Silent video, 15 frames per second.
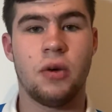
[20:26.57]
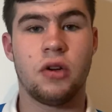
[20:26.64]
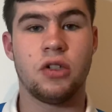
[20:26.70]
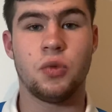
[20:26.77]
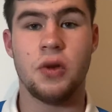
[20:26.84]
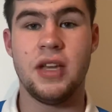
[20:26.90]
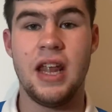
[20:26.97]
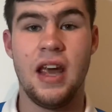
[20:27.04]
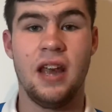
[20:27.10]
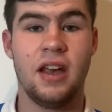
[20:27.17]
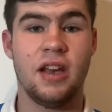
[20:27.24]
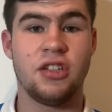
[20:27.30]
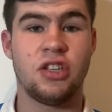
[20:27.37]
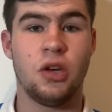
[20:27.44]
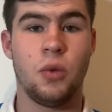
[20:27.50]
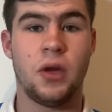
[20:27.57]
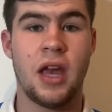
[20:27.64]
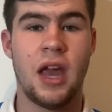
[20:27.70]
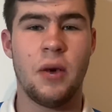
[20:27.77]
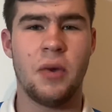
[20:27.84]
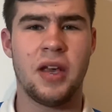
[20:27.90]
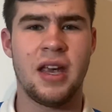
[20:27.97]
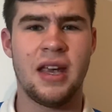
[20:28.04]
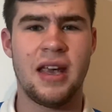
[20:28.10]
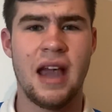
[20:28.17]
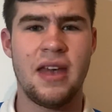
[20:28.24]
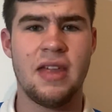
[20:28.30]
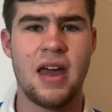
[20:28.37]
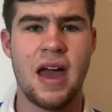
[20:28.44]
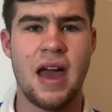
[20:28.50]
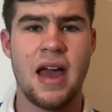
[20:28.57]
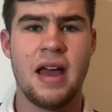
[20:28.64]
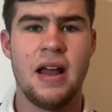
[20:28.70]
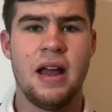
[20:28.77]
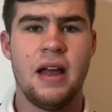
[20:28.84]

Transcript: because we're nearly at 2k, we can get there.